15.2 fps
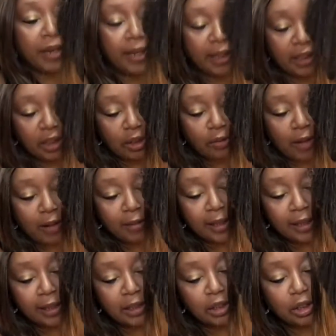make it so our
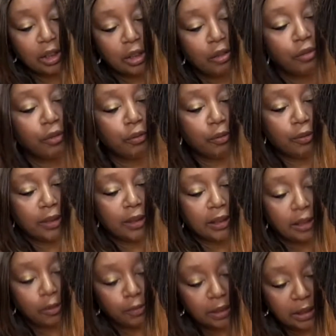hands can go through it,
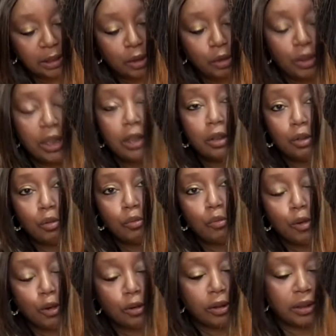so we still need a little
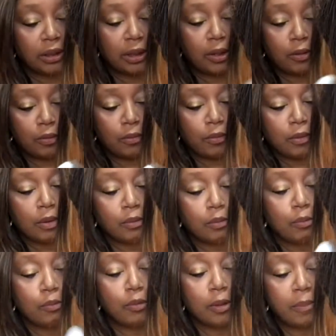work, so
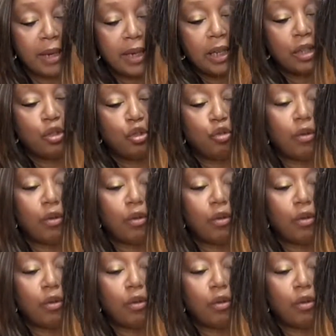we want to make it as